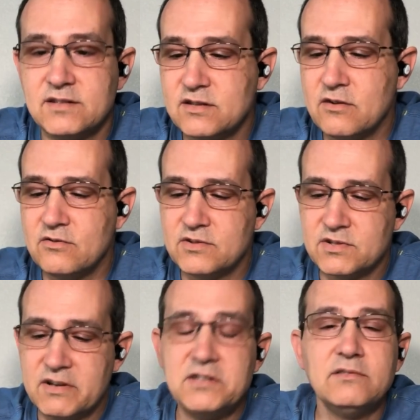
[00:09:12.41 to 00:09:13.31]
So
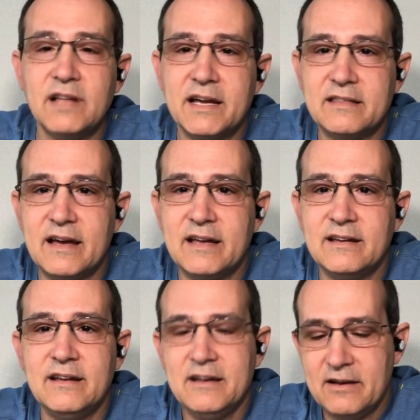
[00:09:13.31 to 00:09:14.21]
I do like that.
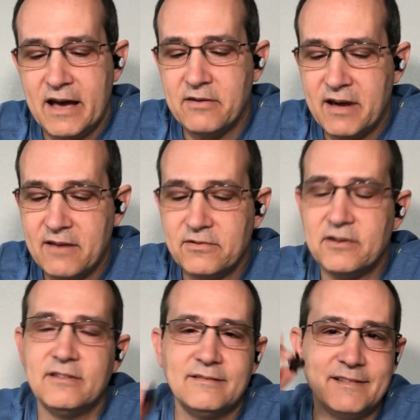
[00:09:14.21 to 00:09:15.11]

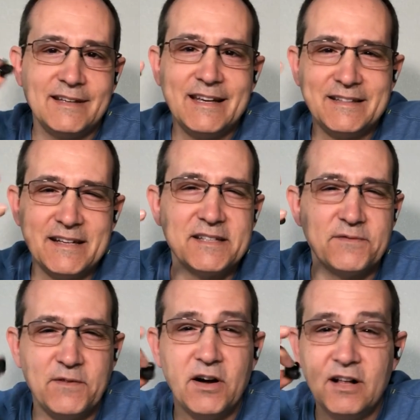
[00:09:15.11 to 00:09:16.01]
However, it does
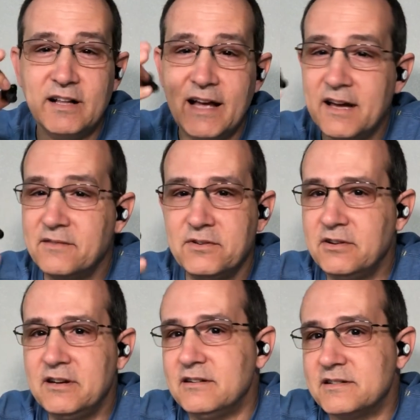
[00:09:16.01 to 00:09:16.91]
fall out of your
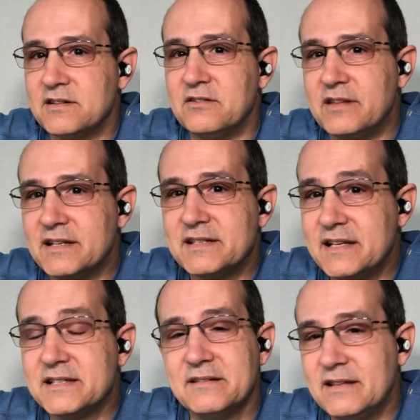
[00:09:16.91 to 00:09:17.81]
ear, so
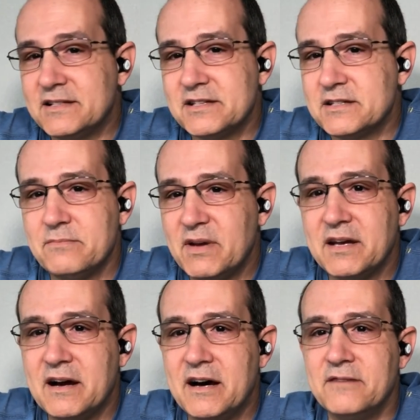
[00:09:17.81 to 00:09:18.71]
that's just a
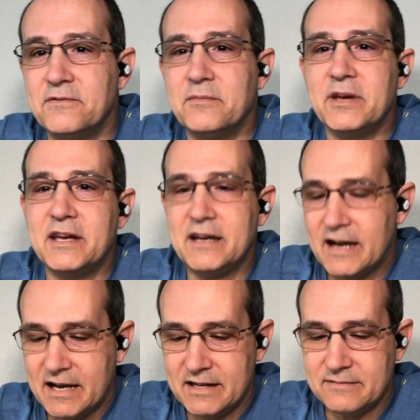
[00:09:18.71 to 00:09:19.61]
big con for me.
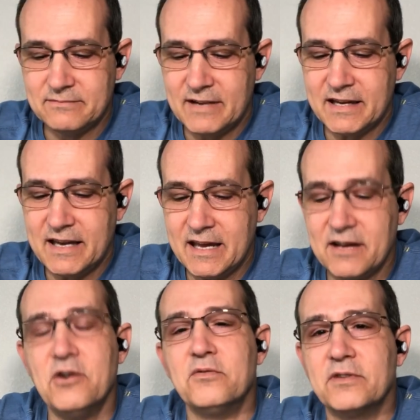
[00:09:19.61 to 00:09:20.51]
I can't
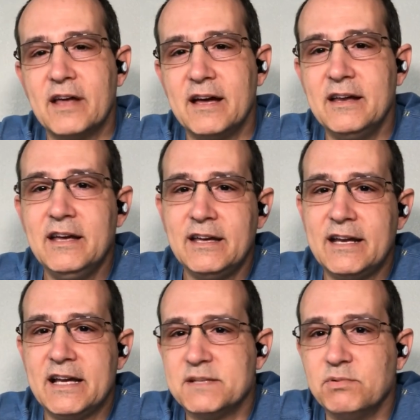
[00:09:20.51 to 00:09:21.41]
get over that.
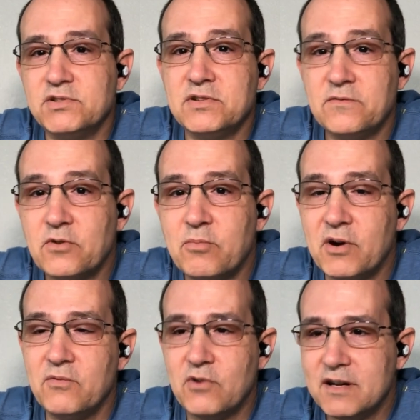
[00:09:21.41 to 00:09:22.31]
It has Bluetooth
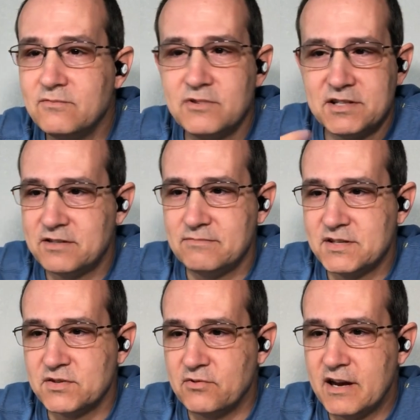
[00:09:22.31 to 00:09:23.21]
4.1, which
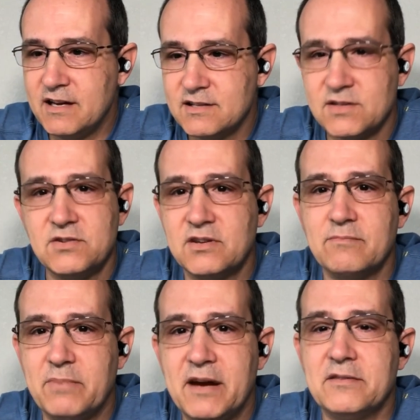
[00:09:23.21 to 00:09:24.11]
is great, so you
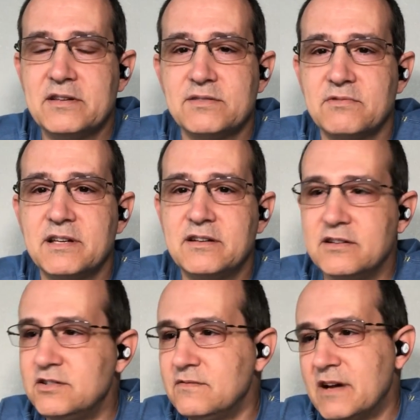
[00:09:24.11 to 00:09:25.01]
can pair this really
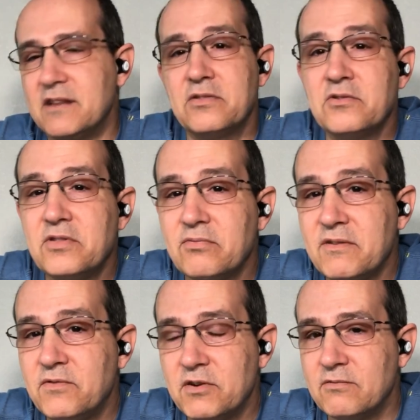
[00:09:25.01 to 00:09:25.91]
good. You've got a
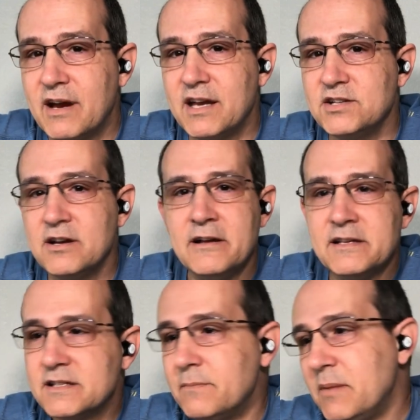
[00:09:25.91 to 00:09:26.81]
33-foot range.
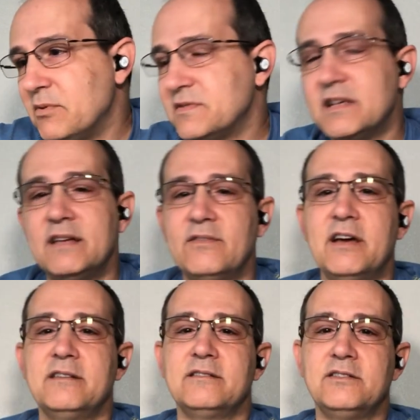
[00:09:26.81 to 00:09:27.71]
Some people have said they've
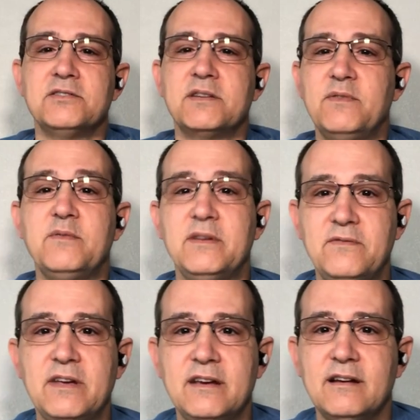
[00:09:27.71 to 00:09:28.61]
gotten close to 50
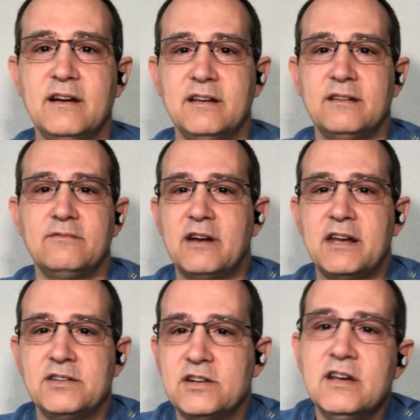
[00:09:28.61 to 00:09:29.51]
feet in
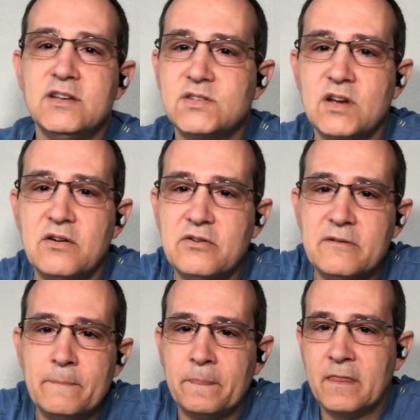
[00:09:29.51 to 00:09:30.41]
range,
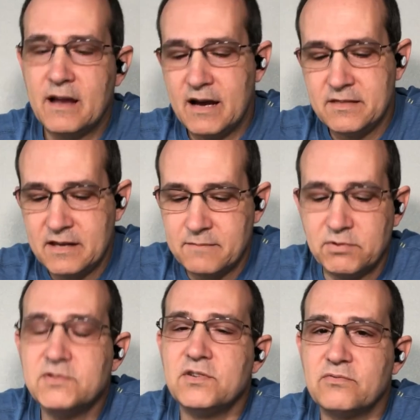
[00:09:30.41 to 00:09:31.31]
so I think
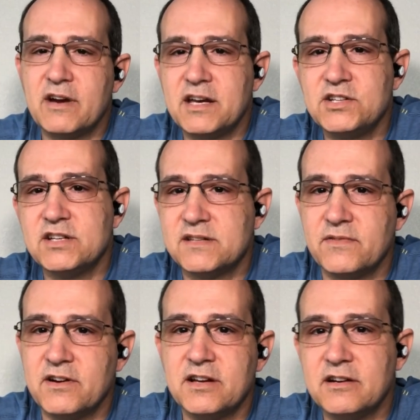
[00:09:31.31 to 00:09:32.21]
Bluetooth range is
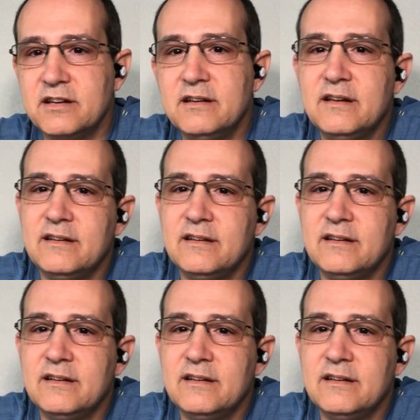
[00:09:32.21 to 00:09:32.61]
very good.